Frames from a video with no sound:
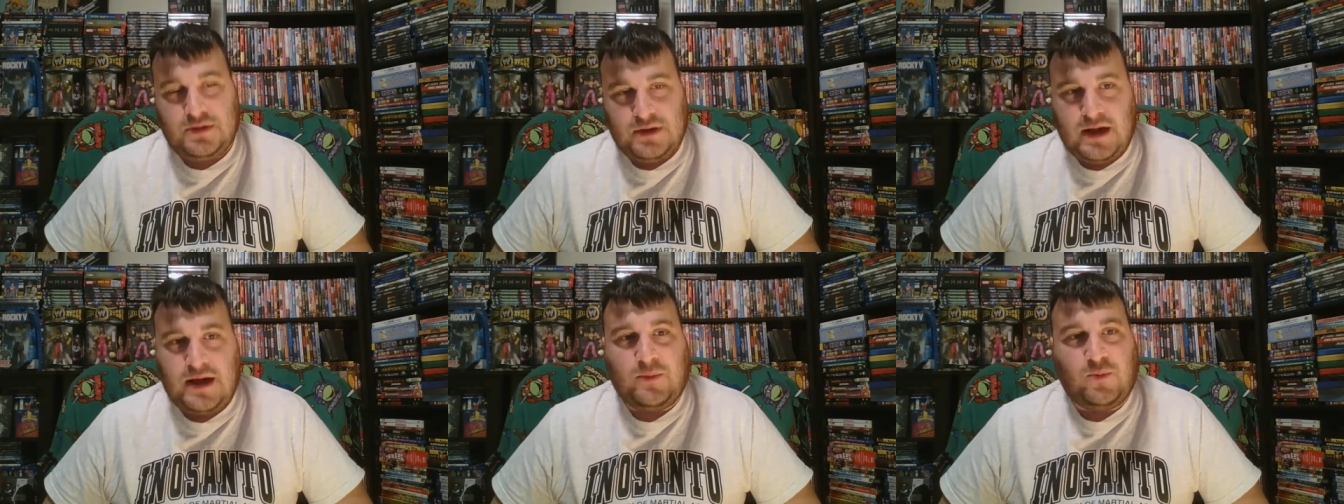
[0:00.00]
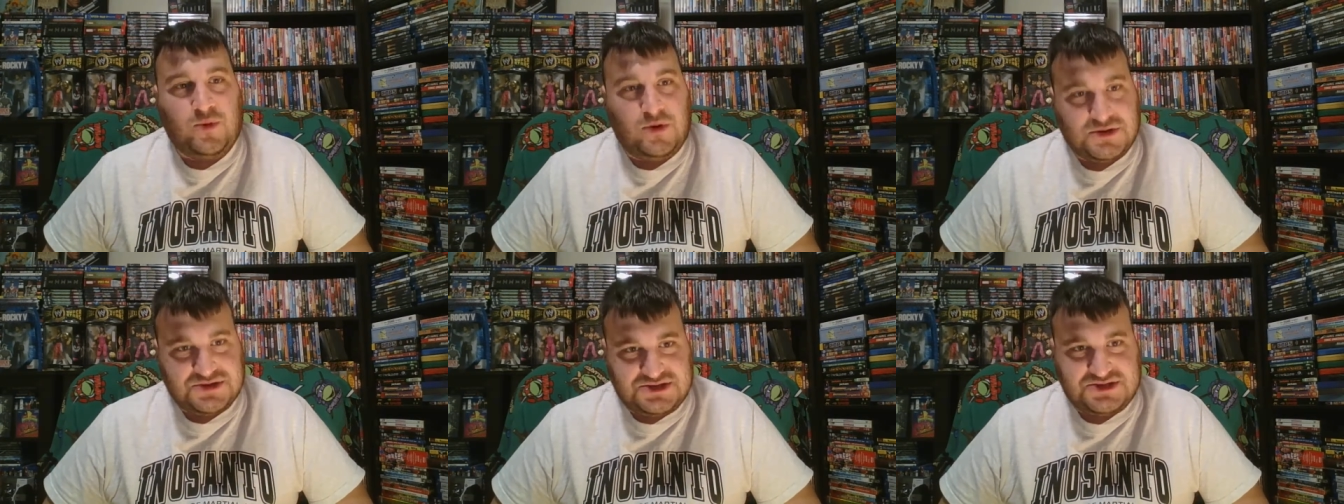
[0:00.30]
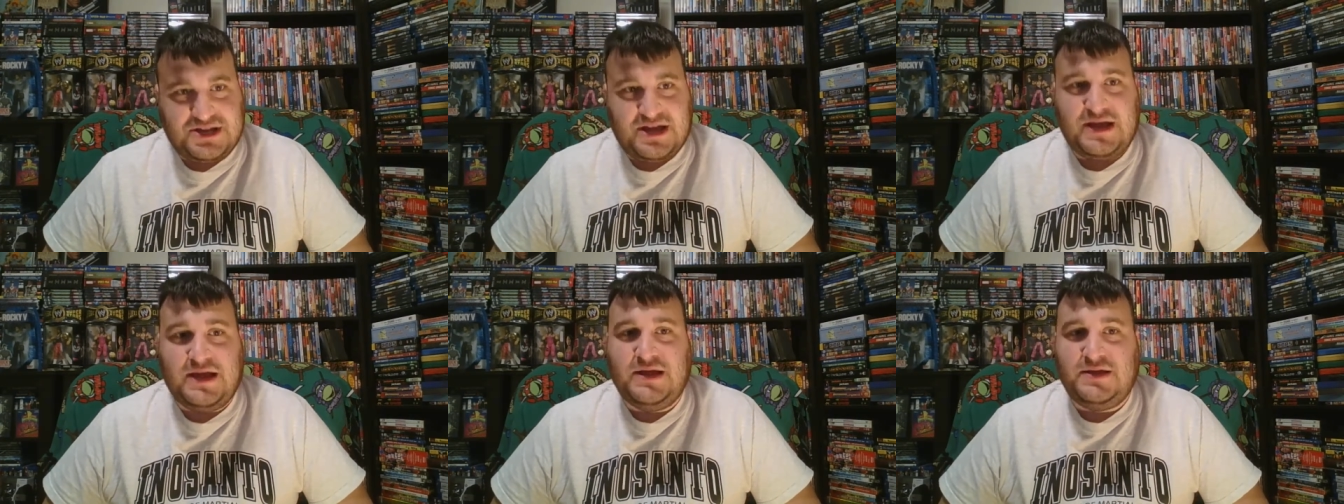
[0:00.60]
I will
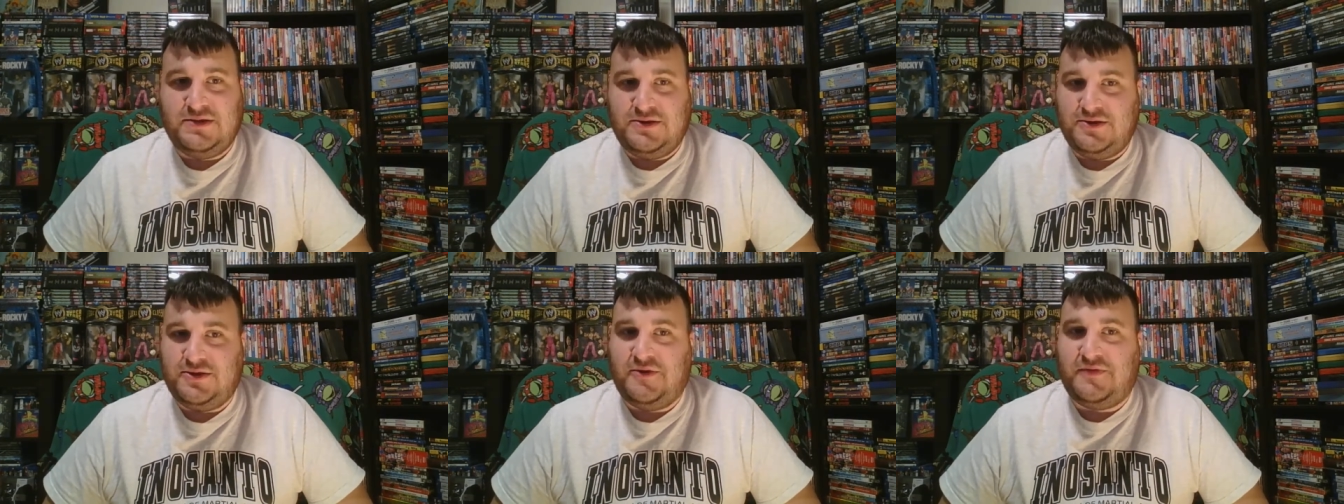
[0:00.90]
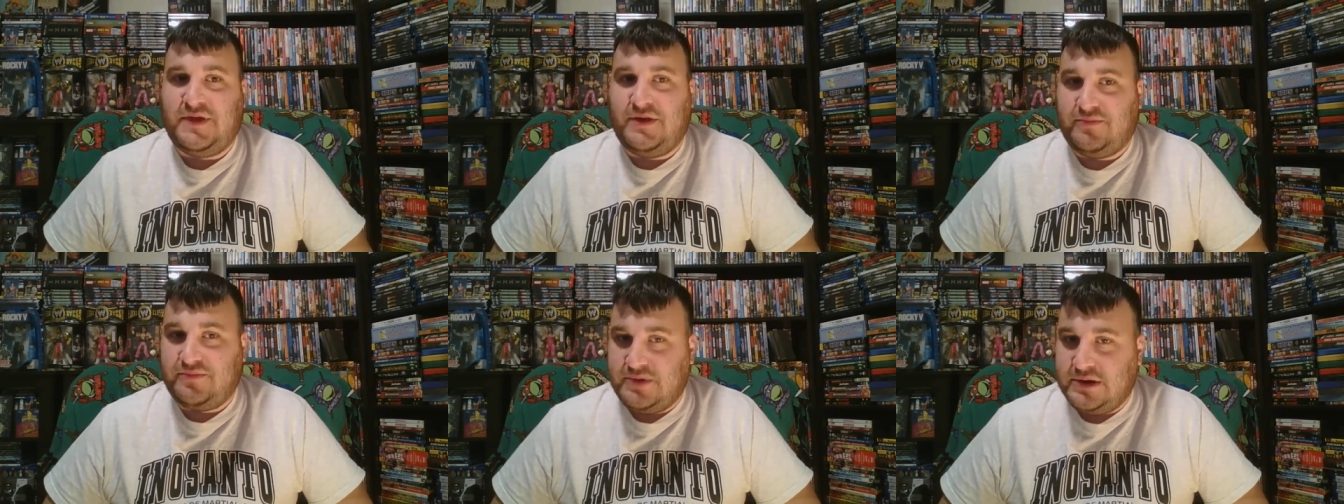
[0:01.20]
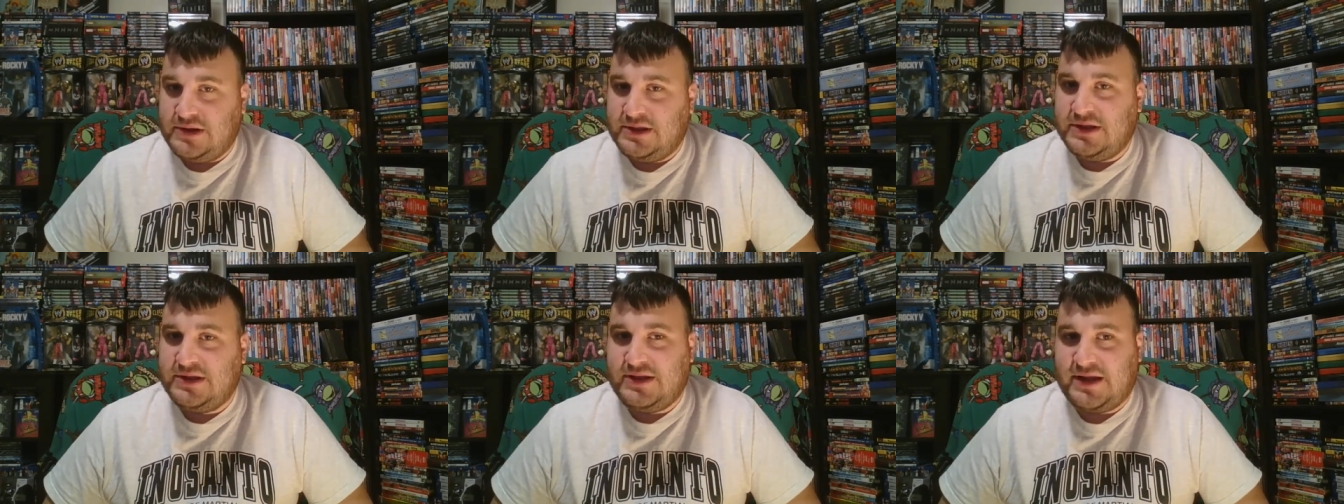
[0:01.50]
say, you know, they
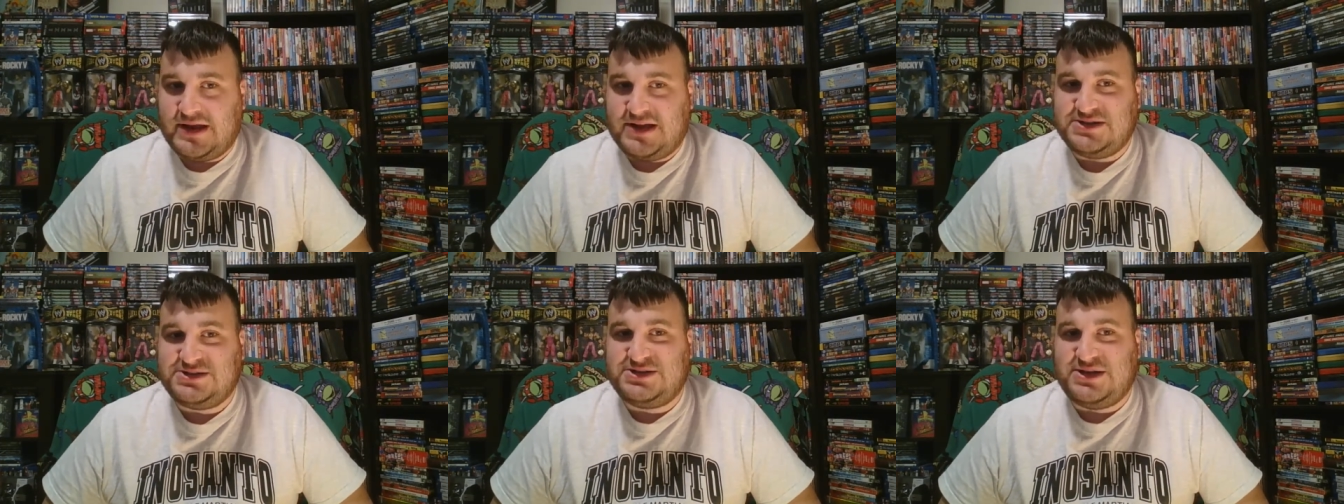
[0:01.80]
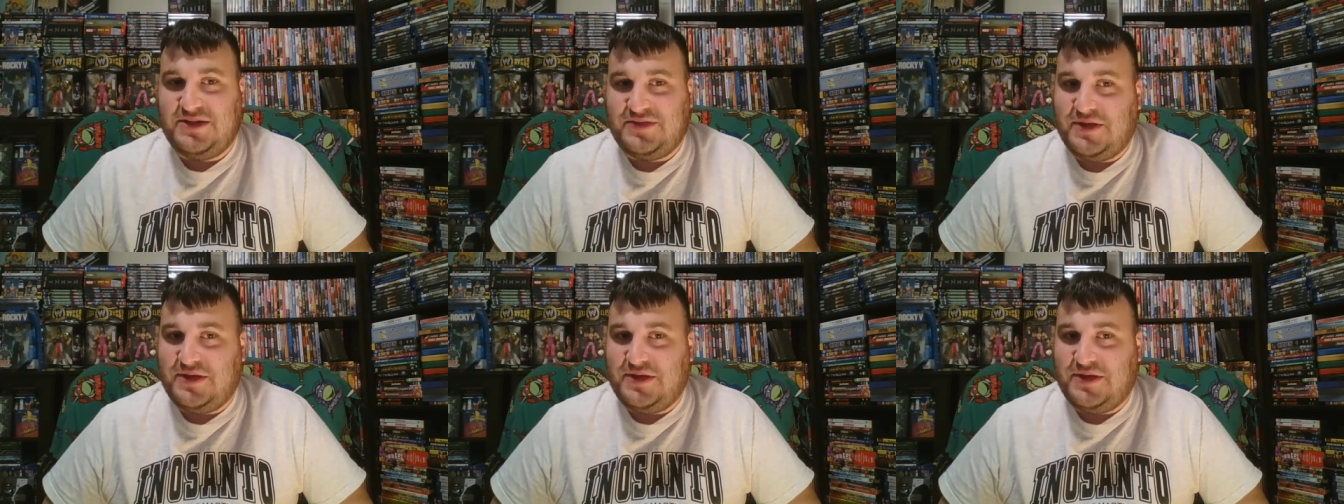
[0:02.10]
really, like I said,